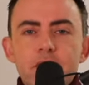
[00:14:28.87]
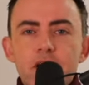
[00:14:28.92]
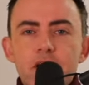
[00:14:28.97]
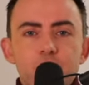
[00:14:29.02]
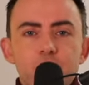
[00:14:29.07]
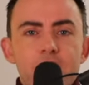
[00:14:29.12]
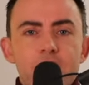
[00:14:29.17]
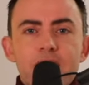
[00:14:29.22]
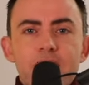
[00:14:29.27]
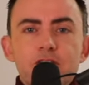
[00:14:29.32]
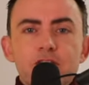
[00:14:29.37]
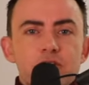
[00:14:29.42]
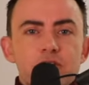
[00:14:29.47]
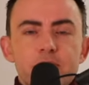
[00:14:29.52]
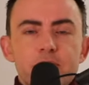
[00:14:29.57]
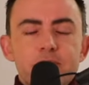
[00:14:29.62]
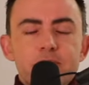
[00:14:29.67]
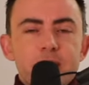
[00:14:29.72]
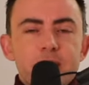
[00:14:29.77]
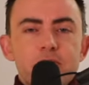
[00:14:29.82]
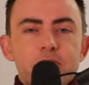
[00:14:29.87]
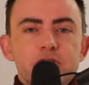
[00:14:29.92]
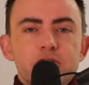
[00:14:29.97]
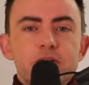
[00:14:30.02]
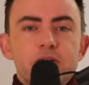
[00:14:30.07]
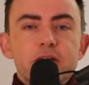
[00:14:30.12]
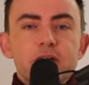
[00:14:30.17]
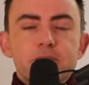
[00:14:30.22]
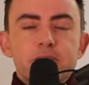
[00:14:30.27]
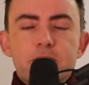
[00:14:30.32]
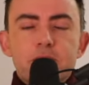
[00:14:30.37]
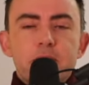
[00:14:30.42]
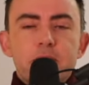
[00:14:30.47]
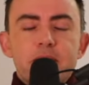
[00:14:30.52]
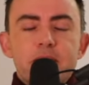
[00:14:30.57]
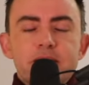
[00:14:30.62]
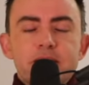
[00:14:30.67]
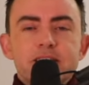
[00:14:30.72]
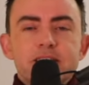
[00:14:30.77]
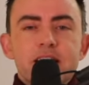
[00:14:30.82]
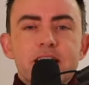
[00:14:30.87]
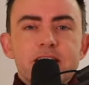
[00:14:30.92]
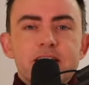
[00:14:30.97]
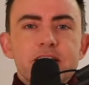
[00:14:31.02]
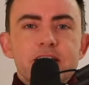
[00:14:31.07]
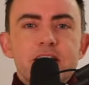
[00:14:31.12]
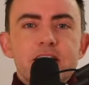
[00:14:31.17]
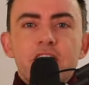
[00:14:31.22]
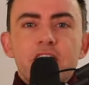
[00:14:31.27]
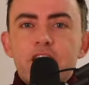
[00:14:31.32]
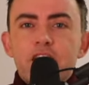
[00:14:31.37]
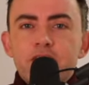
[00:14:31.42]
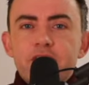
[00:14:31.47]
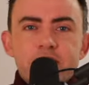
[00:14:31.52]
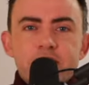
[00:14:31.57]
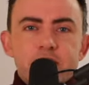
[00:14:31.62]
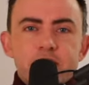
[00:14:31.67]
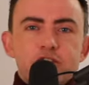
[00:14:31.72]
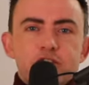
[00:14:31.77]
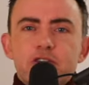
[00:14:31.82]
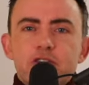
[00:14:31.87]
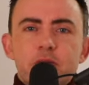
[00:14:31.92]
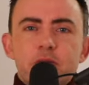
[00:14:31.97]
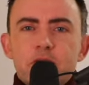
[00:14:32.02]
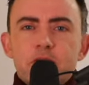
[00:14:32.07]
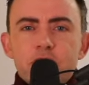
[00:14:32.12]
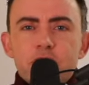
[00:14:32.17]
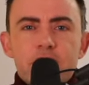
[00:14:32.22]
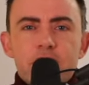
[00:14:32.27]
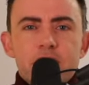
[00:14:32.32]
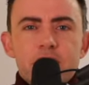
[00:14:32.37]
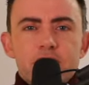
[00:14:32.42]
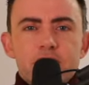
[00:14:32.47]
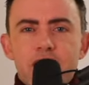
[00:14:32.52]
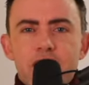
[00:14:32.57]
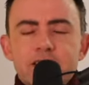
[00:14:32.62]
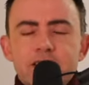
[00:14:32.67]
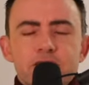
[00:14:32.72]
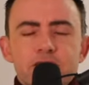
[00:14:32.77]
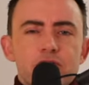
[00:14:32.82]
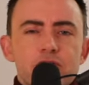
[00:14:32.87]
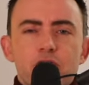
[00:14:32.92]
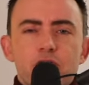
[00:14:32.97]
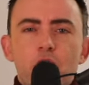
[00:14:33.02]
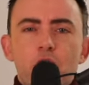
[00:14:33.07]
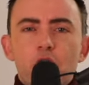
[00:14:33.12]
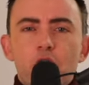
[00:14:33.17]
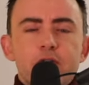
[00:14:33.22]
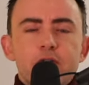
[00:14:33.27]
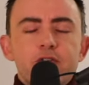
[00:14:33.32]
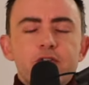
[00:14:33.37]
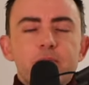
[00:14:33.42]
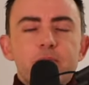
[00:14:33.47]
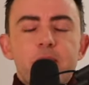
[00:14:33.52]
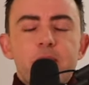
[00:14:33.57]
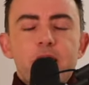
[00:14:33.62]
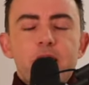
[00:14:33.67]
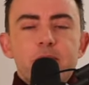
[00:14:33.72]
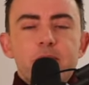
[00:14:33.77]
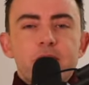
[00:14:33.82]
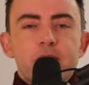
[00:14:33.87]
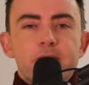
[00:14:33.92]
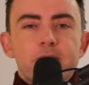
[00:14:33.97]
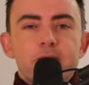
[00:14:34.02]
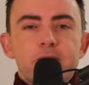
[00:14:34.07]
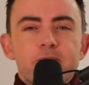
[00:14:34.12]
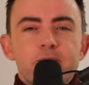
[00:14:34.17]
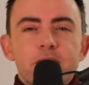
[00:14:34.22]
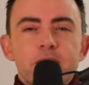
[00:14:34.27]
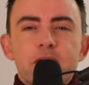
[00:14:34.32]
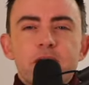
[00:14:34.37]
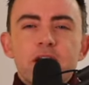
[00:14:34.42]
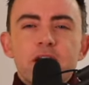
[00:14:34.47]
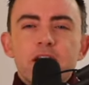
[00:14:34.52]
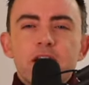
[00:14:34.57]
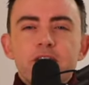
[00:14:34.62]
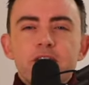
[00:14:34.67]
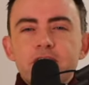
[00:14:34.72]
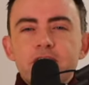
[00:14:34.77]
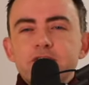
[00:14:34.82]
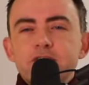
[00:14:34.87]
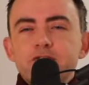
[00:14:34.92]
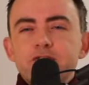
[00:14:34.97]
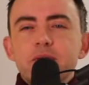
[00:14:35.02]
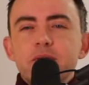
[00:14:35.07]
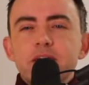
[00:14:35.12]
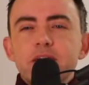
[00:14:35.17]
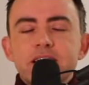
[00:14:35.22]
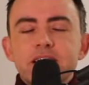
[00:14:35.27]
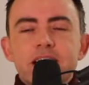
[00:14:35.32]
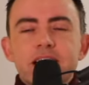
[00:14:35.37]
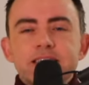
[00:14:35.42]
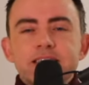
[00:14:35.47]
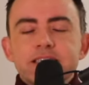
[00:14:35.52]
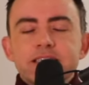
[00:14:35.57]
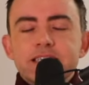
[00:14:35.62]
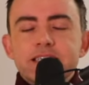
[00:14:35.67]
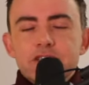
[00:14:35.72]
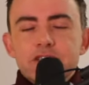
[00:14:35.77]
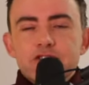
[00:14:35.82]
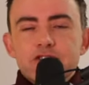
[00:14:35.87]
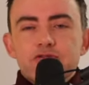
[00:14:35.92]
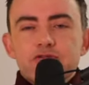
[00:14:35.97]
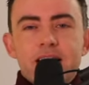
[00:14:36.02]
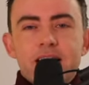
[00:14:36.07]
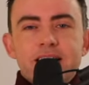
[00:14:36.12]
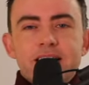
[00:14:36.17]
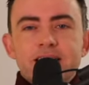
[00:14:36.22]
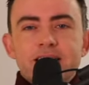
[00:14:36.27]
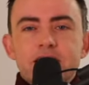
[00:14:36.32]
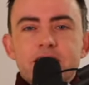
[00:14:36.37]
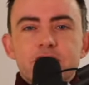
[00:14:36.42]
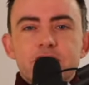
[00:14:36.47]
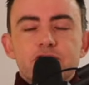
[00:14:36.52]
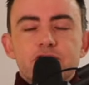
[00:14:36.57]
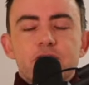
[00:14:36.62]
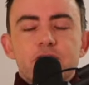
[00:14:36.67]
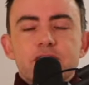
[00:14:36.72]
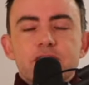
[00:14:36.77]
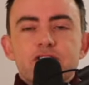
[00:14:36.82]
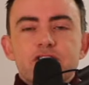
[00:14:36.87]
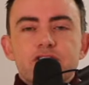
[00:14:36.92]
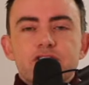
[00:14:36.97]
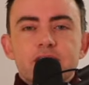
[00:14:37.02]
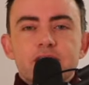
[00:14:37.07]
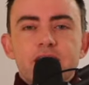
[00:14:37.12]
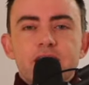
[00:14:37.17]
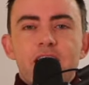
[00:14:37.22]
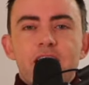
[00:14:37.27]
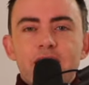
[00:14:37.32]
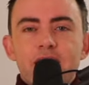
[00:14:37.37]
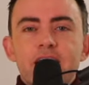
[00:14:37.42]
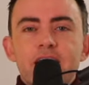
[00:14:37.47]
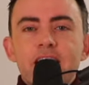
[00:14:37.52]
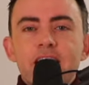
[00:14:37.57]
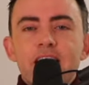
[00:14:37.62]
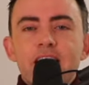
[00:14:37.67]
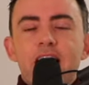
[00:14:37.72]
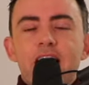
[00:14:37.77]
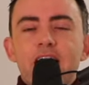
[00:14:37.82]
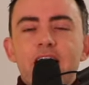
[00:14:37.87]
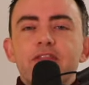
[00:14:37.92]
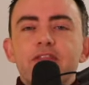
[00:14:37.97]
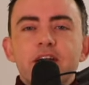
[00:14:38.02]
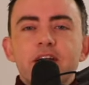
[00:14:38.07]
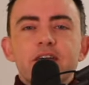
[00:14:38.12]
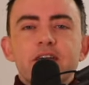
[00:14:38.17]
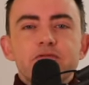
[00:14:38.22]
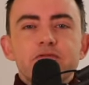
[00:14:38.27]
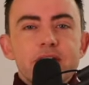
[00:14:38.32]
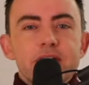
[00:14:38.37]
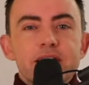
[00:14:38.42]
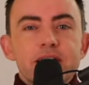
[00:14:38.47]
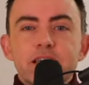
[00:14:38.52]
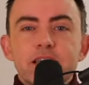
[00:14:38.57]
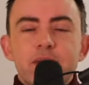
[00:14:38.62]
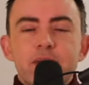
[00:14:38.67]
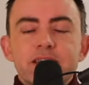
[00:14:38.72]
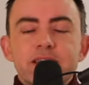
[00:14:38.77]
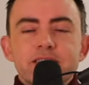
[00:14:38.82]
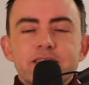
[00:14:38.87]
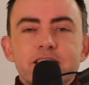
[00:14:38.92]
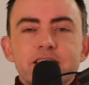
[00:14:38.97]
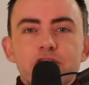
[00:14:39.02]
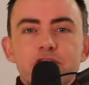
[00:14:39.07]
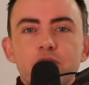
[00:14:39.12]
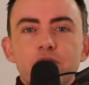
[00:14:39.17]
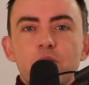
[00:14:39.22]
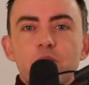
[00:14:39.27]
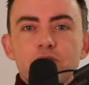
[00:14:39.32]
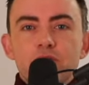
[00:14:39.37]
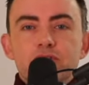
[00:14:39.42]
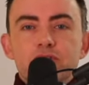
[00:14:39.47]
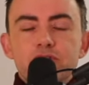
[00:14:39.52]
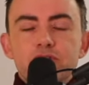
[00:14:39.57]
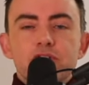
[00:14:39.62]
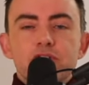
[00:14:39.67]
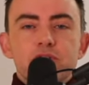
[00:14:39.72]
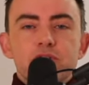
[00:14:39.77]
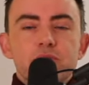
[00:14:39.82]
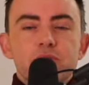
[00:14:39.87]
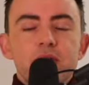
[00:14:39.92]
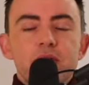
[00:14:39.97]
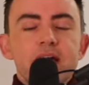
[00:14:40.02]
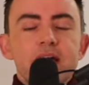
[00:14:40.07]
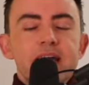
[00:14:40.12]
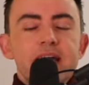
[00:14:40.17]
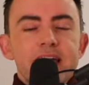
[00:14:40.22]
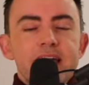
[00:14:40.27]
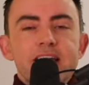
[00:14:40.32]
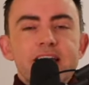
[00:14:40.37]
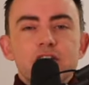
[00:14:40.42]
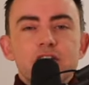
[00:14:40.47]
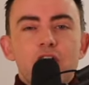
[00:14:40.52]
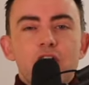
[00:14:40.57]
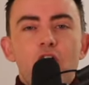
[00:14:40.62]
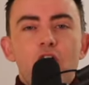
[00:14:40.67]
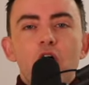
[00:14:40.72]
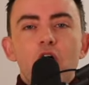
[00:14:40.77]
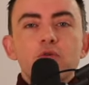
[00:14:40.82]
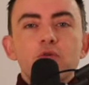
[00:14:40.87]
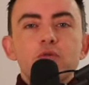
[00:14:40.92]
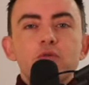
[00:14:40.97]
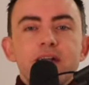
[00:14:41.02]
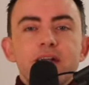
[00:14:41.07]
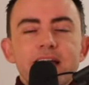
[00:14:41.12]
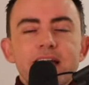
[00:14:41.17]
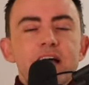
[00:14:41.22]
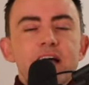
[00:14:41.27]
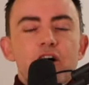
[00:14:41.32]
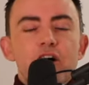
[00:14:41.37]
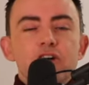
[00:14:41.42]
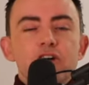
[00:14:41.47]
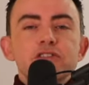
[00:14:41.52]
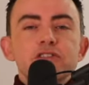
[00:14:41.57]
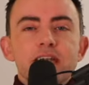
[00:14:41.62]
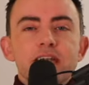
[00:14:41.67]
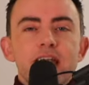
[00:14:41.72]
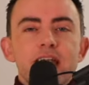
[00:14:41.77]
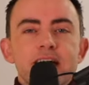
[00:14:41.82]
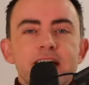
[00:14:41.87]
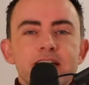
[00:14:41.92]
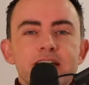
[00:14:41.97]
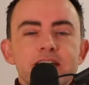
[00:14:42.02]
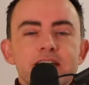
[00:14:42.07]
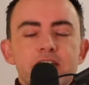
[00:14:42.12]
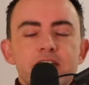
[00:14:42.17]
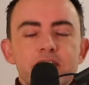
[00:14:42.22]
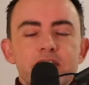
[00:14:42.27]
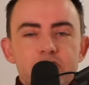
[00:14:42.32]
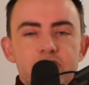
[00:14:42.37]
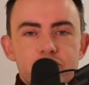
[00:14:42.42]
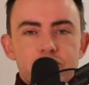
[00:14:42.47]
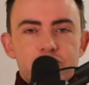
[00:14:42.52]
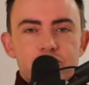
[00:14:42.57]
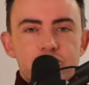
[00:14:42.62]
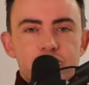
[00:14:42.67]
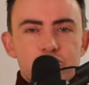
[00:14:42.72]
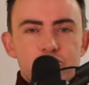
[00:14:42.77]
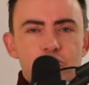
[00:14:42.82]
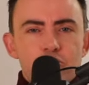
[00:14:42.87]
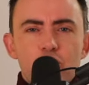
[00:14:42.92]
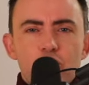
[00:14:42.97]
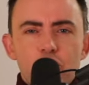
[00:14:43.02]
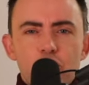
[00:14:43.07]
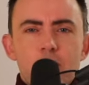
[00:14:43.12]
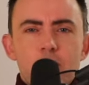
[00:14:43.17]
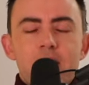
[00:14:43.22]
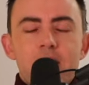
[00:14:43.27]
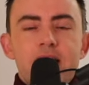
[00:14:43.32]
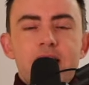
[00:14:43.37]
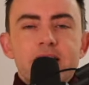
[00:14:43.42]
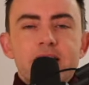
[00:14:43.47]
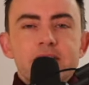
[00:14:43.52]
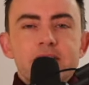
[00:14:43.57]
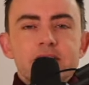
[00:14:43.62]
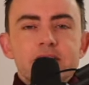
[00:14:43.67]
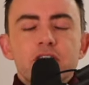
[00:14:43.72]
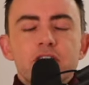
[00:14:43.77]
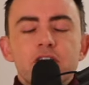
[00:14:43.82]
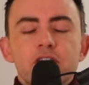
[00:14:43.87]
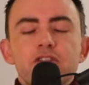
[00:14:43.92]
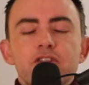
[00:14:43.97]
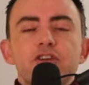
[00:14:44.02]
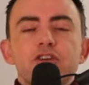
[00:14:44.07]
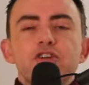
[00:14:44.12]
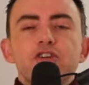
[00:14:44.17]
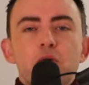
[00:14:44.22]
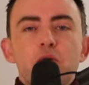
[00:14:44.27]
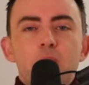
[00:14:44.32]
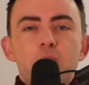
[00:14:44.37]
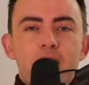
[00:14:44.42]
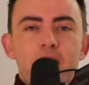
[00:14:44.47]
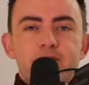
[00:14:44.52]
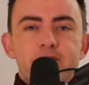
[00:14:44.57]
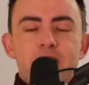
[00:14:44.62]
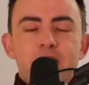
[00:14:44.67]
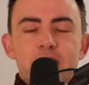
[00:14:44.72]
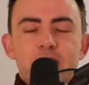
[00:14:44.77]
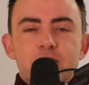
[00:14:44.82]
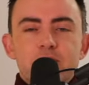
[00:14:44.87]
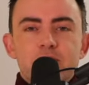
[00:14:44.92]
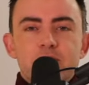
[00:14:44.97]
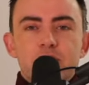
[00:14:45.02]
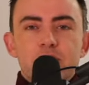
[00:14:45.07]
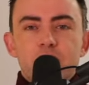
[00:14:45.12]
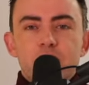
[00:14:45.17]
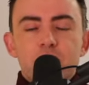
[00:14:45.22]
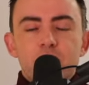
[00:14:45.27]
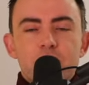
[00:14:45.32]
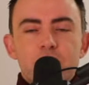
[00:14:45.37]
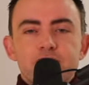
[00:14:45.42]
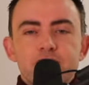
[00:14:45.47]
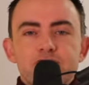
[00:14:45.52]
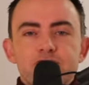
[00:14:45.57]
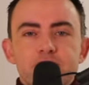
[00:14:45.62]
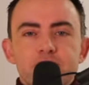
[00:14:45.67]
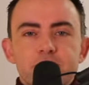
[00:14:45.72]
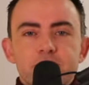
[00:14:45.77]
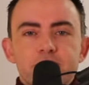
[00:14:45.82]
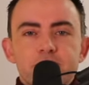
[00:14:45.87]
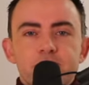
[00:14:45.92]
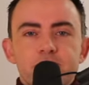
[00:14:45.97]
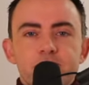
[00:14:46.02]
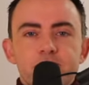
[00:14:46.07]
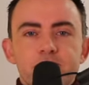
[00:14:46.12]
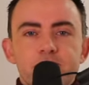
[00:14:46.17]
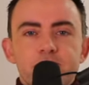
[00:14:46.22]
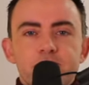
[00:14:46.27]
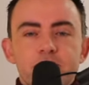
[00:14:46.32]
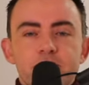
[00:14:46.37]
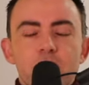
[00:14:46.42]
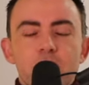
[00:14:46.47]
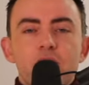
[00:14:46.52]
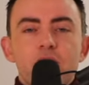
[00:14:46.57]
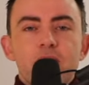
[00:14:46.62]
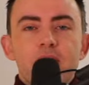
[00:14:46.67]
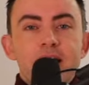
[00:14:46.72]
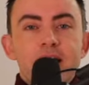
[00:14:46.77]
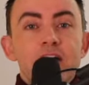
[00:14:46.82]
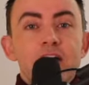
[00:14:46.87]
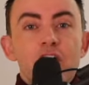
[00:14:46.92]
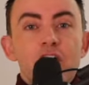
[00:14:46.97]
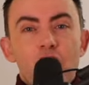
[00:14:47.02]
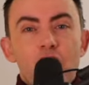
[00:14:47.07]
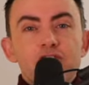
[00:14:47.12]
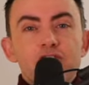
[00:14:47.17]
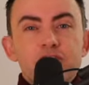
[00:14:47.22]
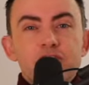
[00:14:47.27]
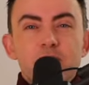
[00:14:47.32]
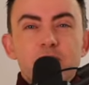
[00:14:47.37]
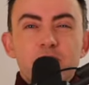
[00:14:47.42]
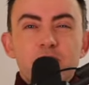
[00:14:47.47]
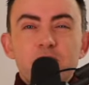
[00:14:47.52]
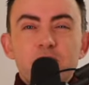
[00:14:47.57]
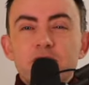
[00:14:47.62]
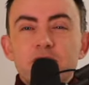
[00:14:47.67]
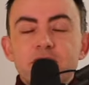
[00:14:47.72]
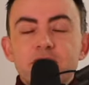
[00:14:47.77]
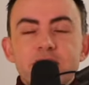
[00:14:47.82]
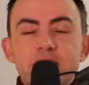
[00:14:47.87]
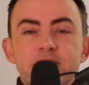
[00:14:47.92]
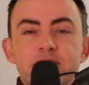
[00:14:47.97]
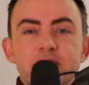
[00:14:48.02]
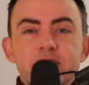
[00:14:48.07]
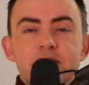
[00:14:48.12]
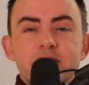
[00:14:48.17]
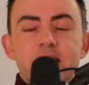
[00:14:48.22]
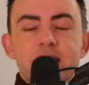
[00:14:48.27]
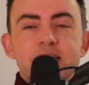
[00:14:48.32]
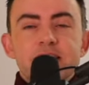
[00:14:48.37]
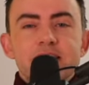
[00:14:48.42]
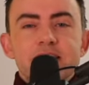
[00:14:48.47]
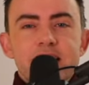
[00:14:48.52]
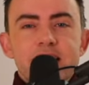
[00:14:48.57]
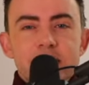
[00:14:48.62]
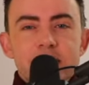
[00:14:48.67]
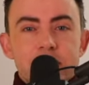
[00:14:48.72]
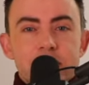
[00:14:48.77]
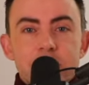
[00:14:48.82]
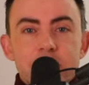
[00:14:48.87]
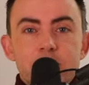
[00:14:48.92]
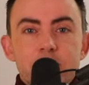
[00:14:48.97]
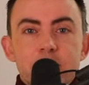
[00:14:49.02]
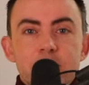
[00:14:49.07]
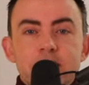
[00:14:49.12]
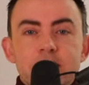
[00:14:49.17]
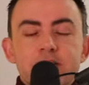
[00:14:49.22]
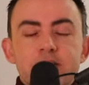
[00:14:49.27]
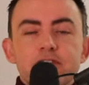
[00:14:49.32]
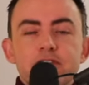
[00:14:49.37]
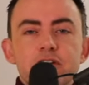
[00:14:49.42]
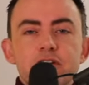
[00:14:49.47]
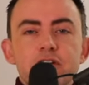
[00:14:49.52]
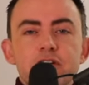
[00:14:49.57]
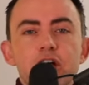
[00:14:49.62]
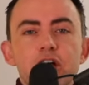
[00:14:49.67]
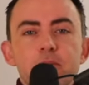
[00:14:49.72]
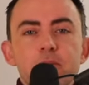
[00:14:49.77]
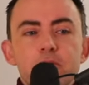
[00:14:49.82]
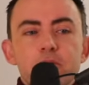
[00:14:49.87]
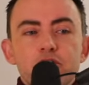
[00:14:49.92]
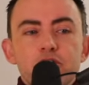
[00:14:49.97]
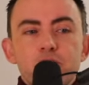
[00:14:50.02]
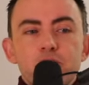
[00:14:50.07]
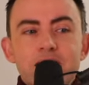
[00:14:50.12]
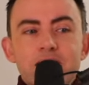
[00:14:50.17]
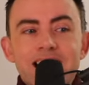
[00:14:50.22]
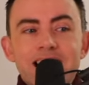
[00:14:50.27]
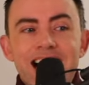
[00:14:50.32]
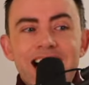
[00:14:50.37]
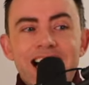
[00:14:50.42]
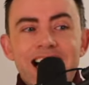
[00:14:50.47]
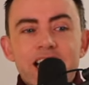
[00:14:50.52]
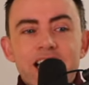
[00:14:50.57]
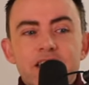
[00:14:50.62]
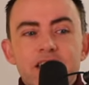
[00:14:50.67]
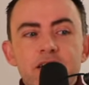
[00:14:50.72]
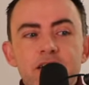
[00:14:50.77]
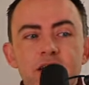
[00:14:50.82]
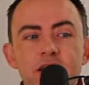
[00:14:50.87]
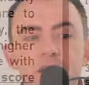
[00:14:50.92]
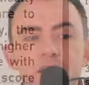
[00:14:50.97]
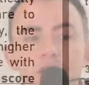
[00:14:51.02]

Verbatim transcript: when I look at people doing the paper based test, they scribble and they write on all over the paper. This for me is a distracting strategy, and I think really the best thing you want to do is only underline the sure place that you have found a question. Okay, on the computer delivered test, it's a little bit different, but you can,